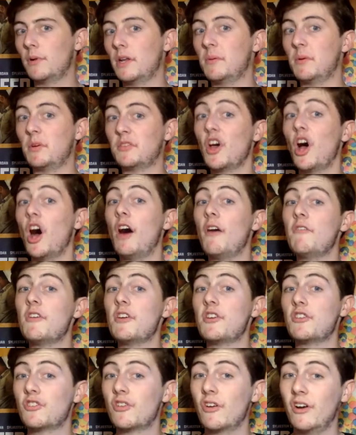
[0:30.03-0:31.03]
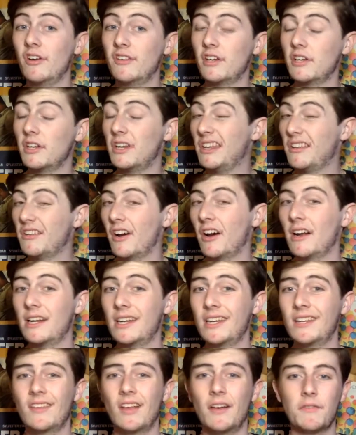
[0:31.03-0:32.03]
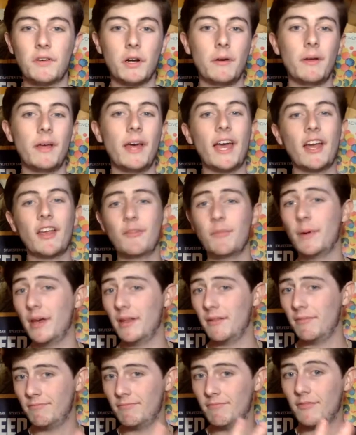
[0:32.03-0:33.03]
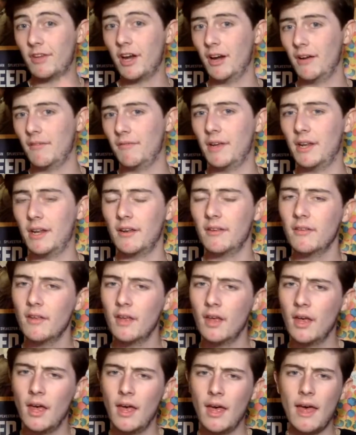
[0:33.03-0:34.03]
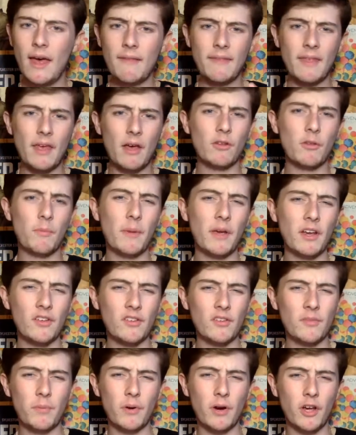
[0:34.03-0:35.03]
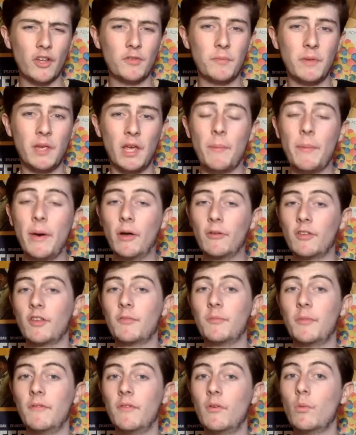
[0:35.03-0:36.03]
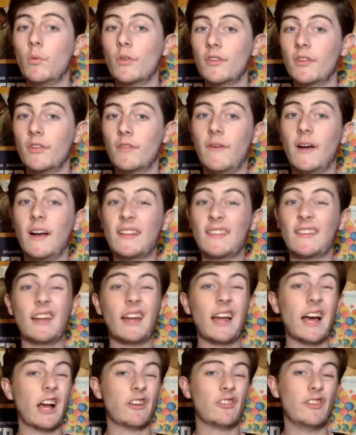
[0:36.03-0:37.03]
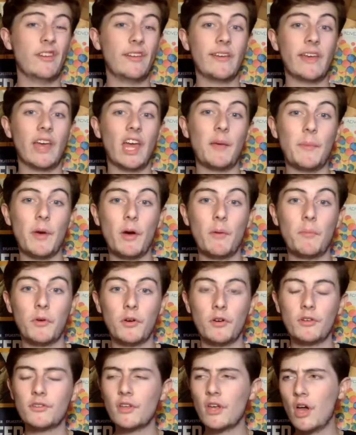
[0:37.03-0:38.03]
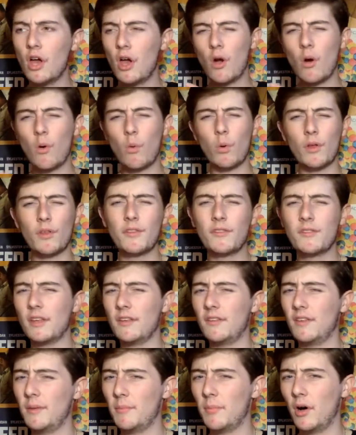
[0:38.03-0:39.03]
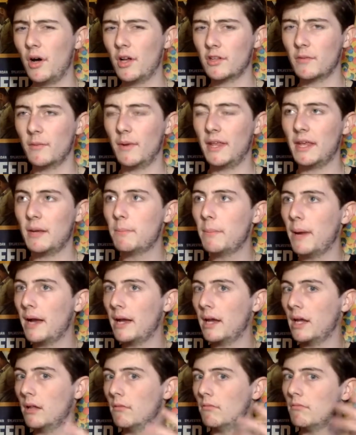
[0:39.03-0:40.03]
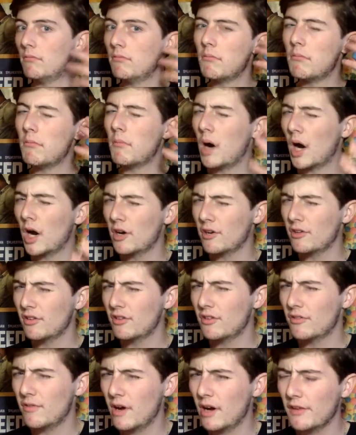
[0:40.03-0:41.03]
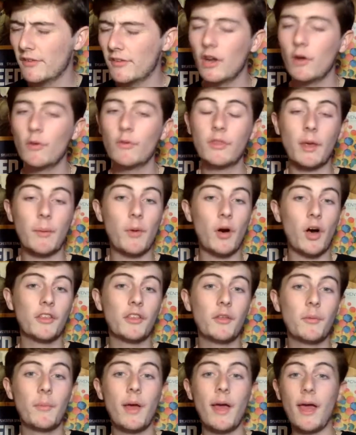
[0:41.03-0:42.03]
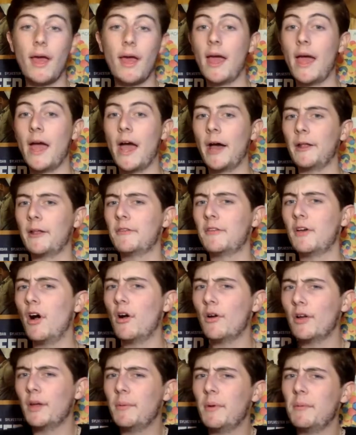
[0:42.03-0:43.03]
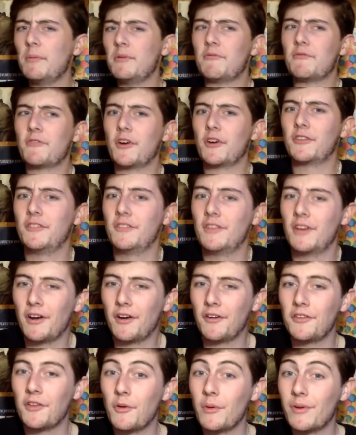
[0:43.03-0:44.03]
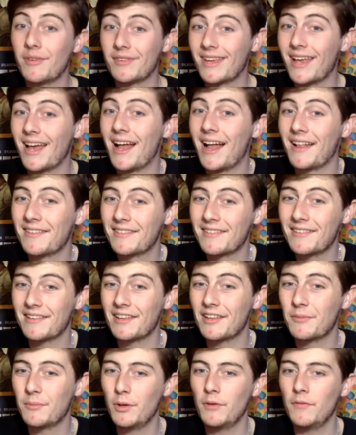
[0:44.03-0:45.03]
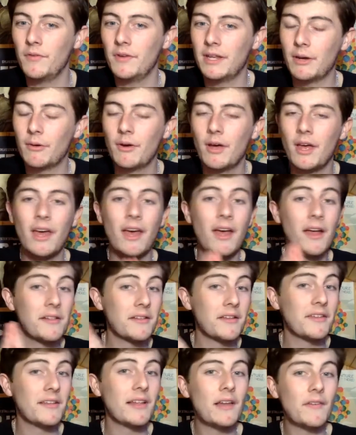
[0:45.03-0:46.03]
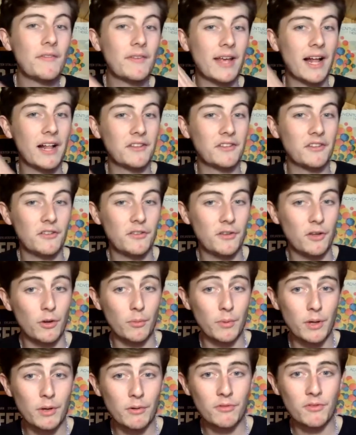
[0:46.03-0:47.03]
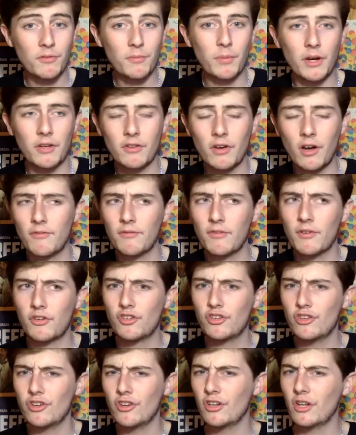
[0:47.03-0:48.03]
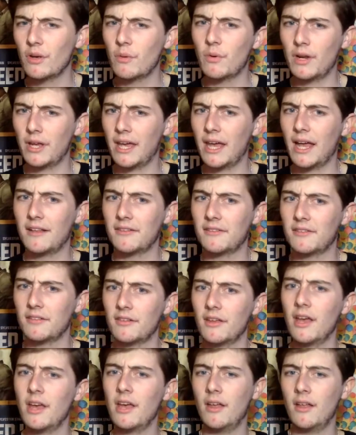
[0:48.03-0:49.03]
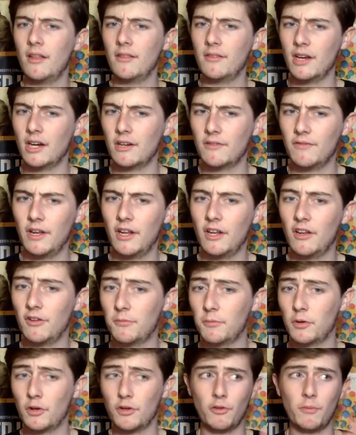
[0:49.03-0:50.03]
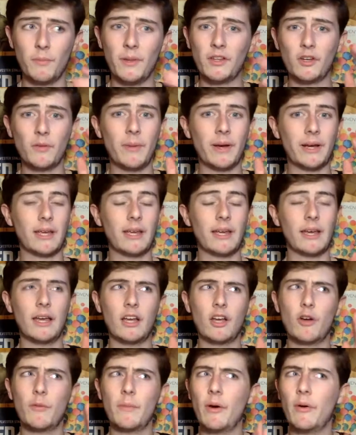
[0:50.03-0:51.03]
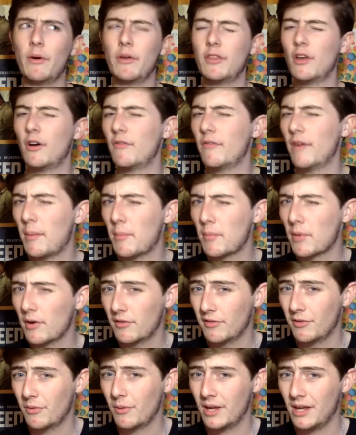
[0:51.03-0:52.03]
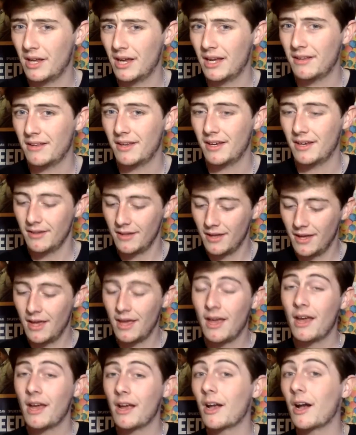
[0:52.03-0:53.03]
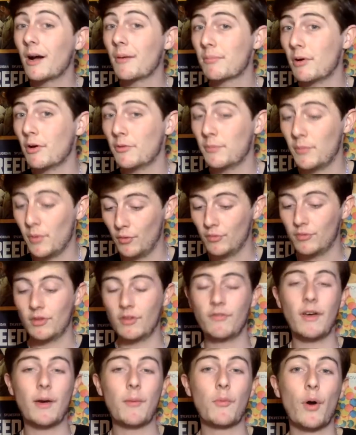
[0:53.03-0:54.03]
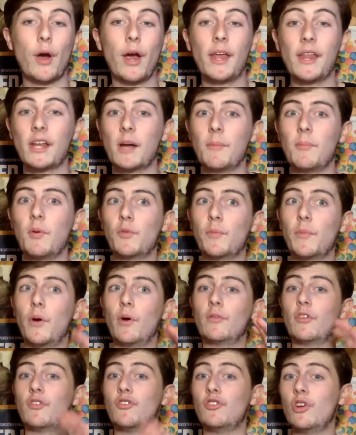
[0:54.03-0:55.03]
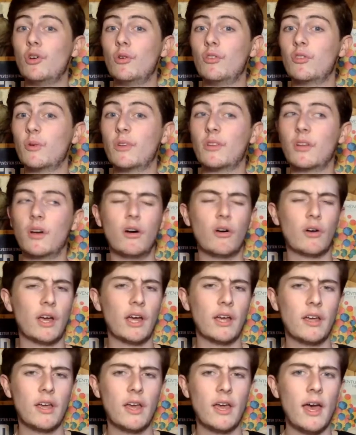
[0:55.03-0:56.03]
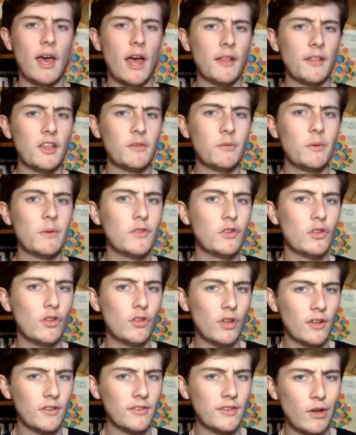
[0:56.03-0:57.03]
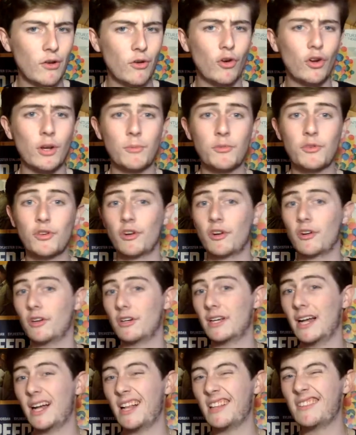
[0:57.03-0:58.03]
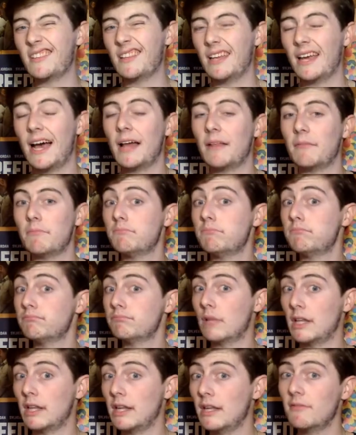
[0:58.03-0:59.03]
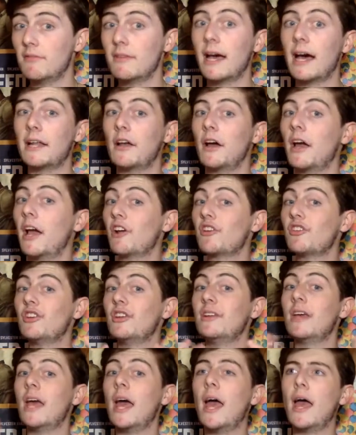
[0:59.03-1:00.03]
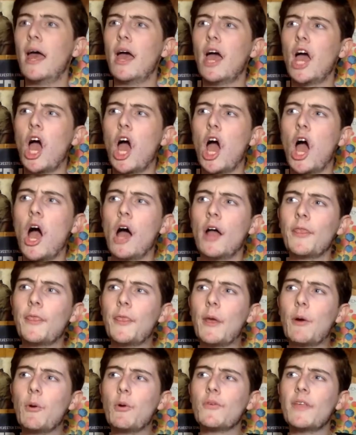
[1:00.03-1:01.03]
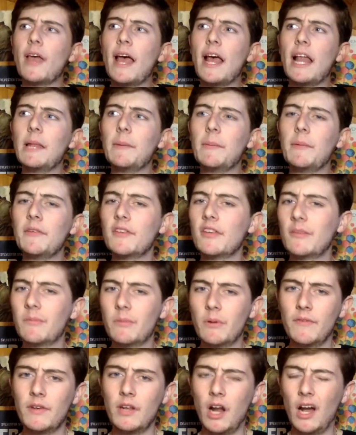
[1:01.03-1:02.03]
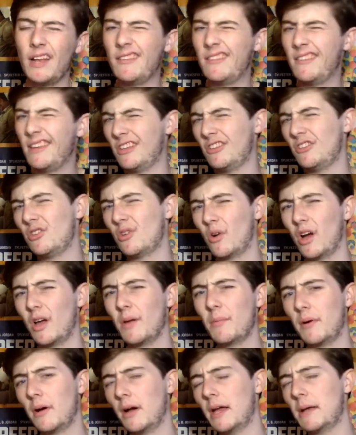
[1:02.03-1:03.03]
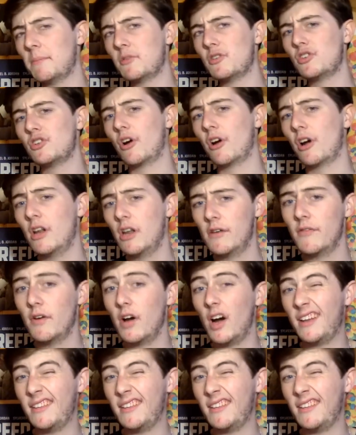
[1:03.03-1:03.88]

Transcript: the most obvious choice out of the entire list. I've got X-Men Dark Phoenix. Now, the biggest surprise to me about this movie was the fact that it actually came out, because once Disney bought them, I think back in March, as far as I know, they bought them. And I thought, okay, maybe the first thing they're going to do is cancel this movie. Now, they still haven't cancelled New Mutants, but I thought for sure they would have cancelled Dark Phoenix, because it was meant to come out in November of 2018, got postponed to February, and then got postponed to June. So I thought, okay, this movie does not sound good, I'm sure they're going to cancel it, and they didn't, and I actually... There was elements of this movie that I did enjoy, but I think majority of it I